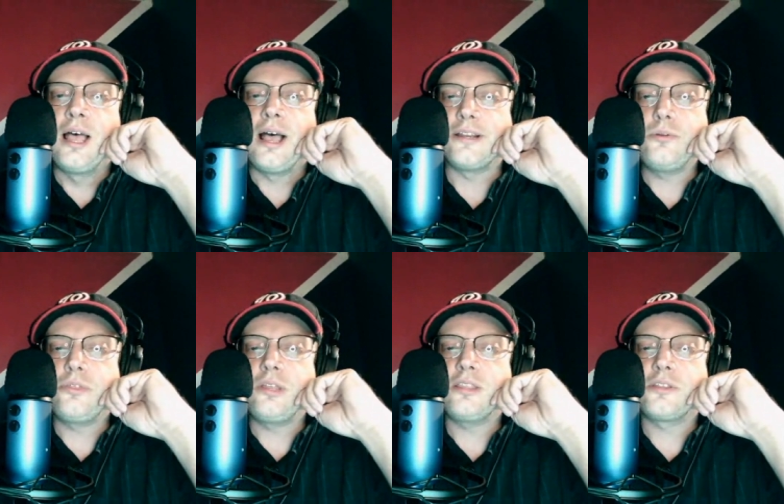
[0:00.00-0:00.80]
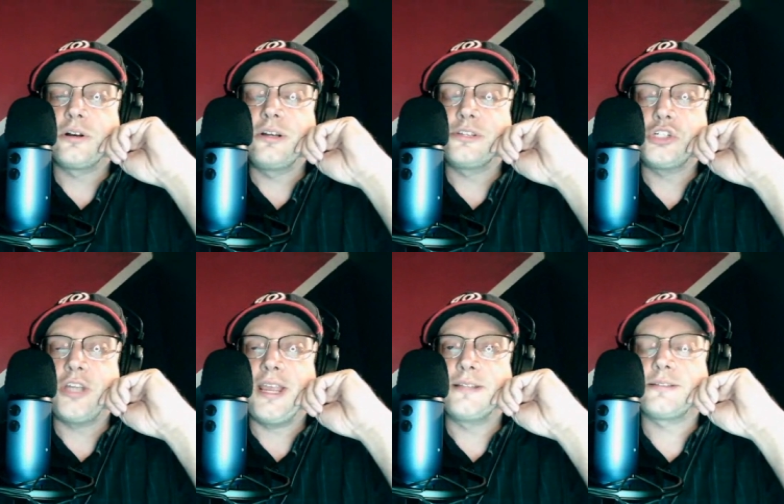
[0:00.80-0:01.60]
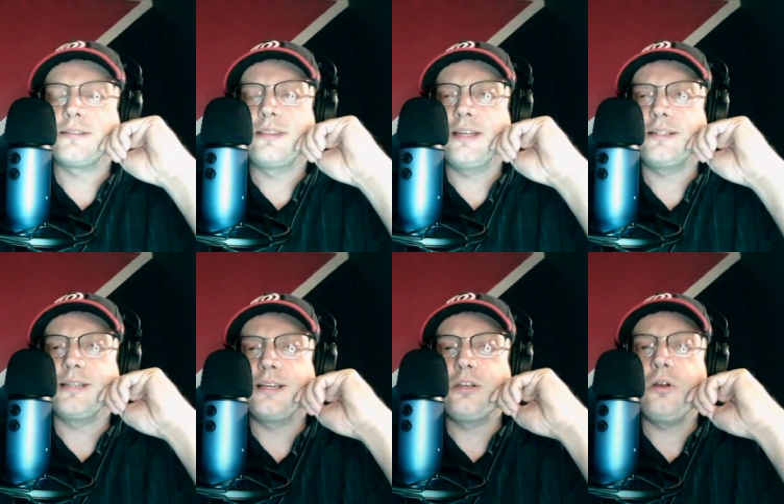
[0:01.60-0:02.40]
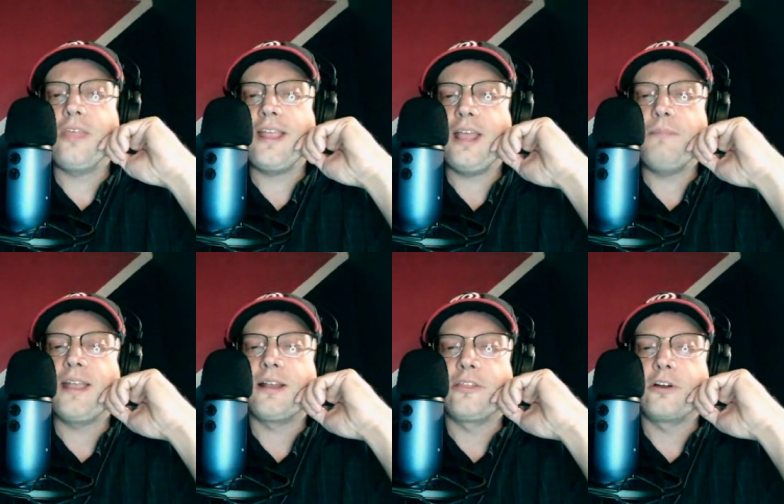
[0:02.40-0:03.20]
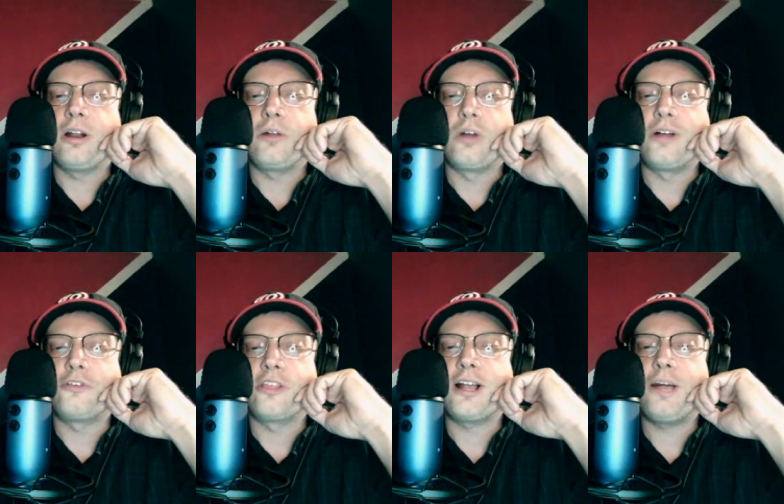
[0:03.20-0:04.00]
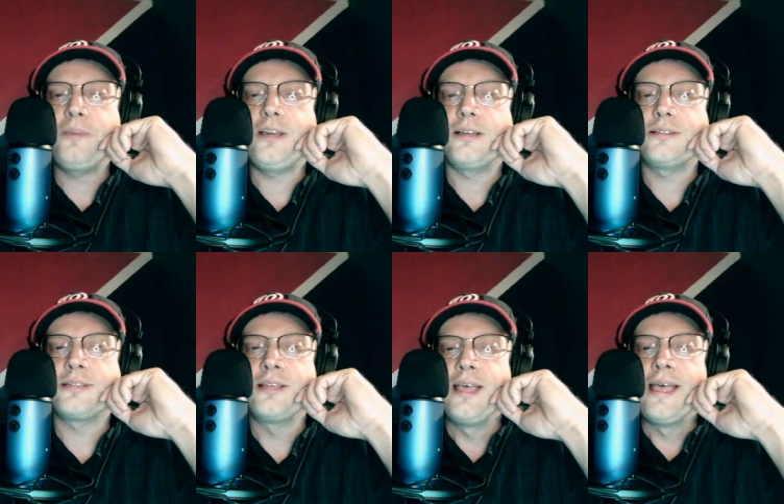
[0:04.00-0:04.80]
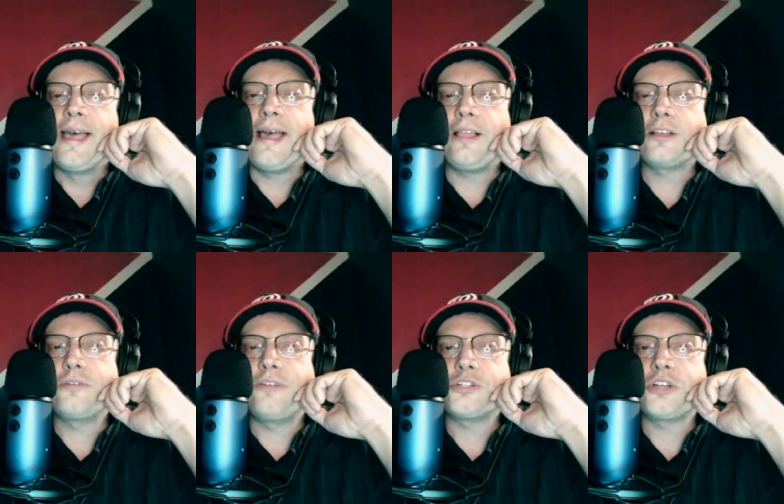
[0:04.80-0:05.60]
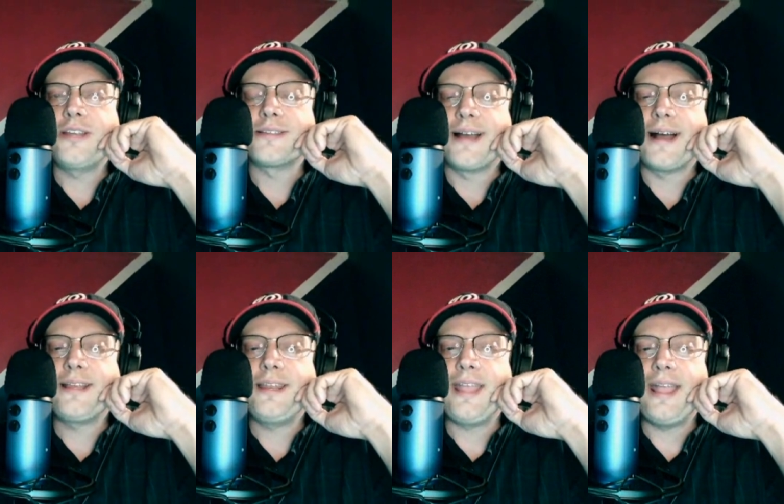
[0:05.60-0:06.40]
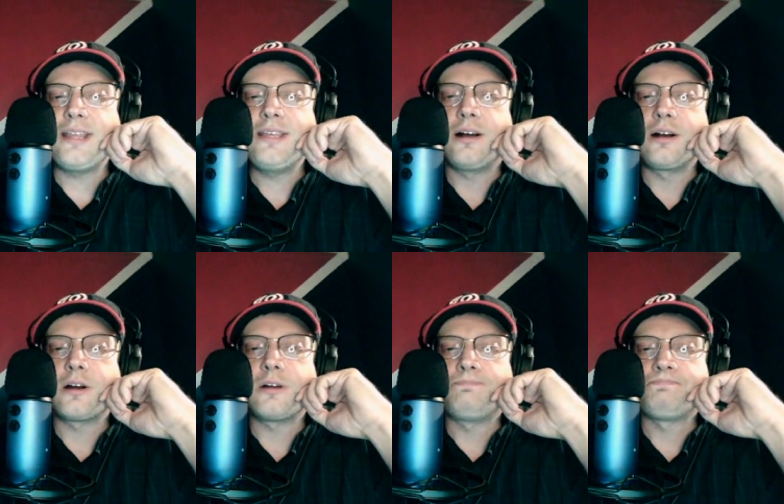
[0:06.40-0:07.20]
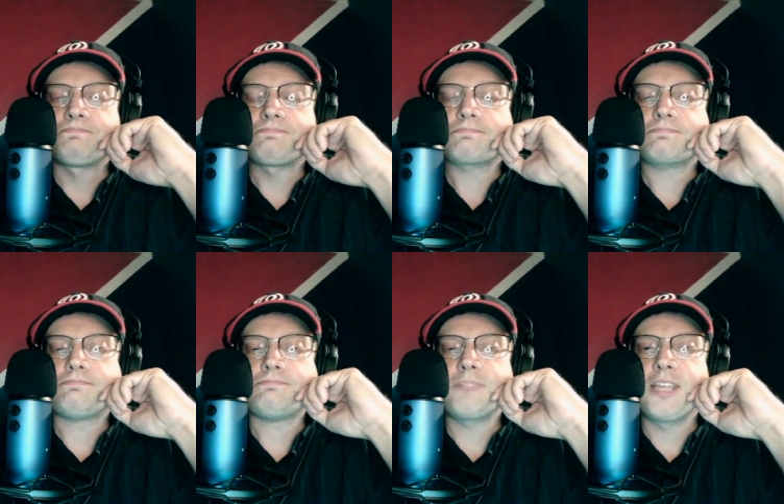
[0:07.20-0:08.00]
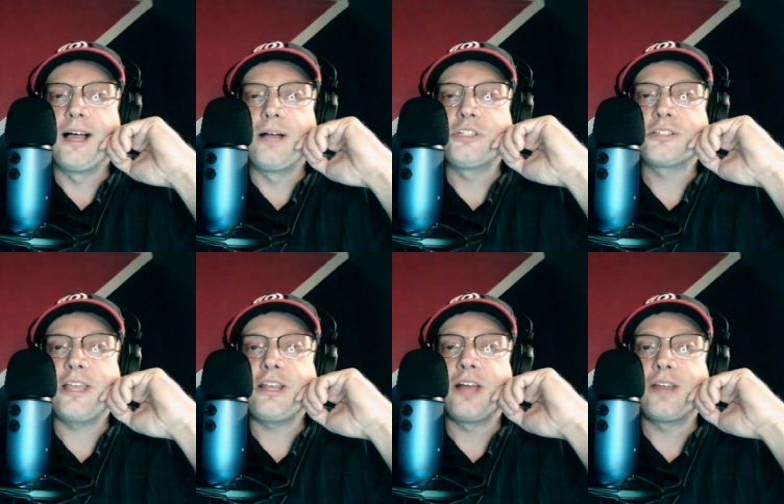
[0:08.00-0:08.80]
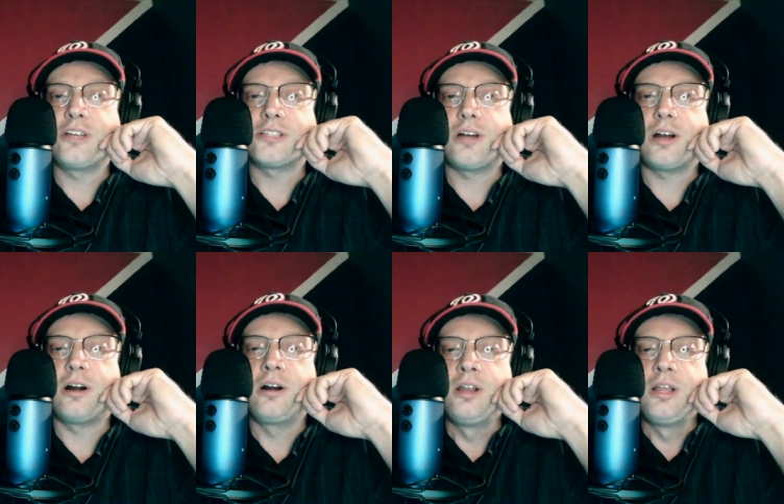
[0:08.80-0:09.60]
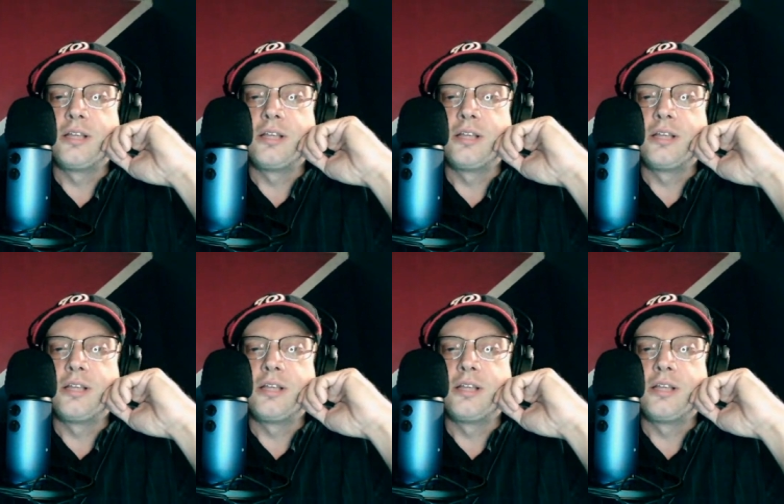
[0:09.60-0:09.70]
I do think that there is a chance that, you know, they can make a run for the cup, because Alex Ovechkin is not getting any younger. Just like none of us are.